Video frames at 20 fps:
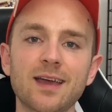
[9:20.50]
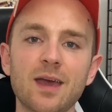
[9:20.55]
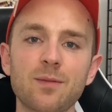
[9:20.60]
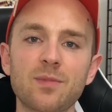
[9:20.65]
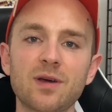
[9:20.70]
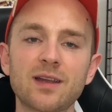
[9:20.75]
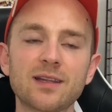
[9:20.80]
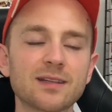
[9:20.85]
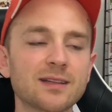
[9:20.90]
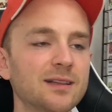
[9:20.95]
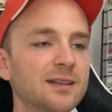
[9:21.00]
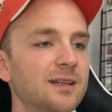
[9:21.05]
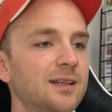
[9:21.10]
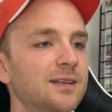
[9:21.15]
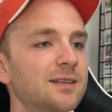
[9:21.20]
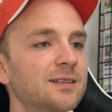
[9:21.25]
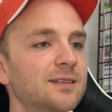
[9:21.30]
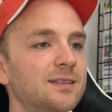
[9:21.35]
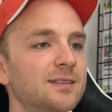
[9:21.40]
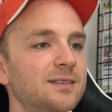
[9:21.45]
Get my little
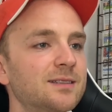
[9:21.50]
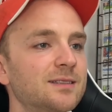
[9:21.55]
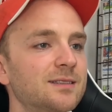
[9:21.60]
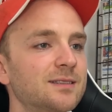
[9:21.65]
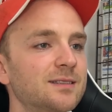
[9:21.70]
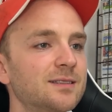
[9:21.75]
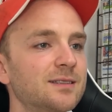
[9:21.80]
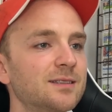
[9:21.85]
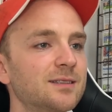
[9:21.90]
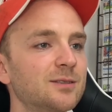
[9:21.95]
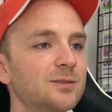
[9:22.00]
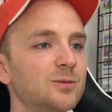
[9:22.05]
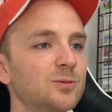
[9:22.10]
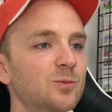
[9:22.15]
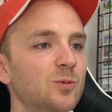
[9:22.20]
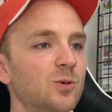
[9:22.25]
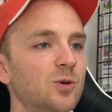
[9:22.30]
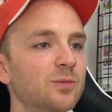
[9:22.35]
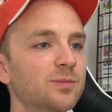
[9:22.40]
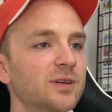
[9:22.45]

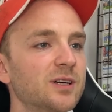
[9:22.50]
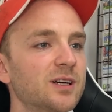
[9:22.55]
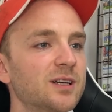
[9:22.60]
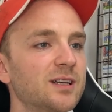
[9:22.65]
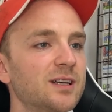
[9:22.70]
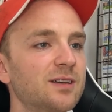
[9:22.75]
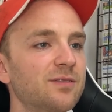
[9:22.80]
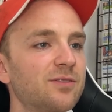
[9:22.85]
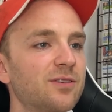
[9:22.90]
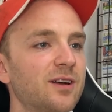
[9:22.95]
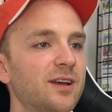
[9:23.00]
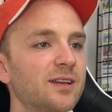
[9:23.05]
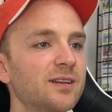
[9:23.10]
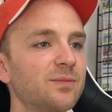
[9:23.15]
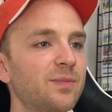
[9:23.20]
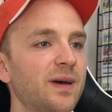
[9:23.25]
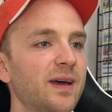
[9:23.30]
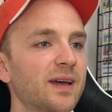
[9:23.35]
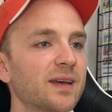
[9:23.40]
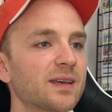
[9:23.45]
warm cuddly
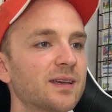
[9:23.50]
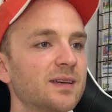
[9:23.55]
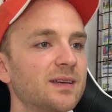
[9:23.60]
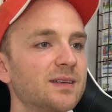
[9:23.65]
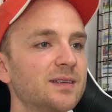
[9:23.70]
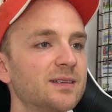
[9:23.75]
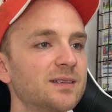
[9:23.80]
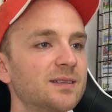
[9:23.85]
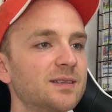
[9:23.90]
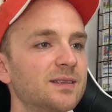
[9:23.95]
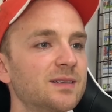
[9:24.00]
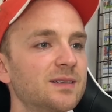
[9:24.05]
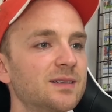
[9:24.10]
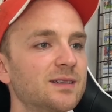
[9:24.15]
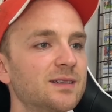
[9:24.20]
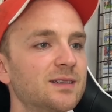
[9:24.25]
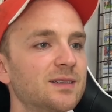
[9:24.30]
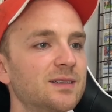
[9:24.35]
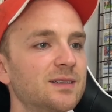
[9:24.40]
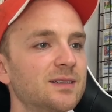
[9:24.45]
friend back.
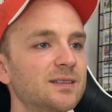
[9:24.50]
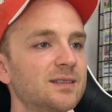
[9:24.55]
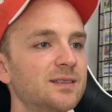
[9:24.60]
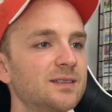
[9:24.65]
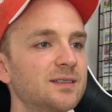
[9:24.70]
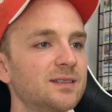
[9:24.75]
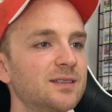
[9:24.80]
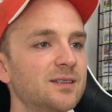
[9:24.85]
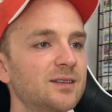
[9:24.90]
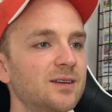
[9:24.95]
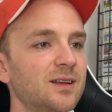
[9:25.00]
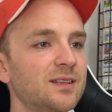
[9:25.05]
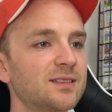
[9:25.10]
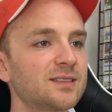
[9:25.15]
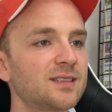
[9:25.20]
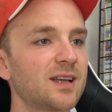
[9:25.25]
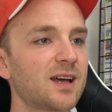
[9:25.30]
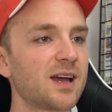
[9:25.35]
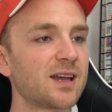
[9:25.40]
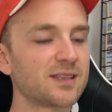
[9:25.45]

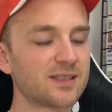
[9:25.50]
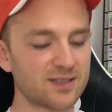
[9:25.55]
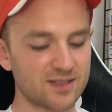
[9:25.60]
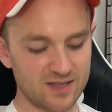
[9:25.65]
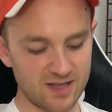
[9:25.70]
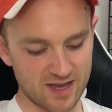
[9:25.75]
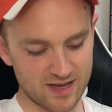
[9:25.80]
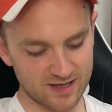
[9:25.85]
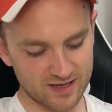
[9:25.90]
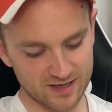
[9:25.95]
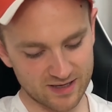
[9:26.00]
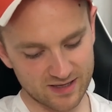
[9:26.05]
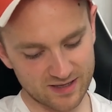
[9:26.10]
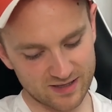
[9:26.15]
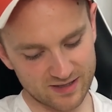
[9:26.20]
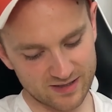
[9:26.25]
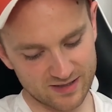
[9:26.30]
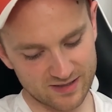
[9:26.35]
It's nice, it's like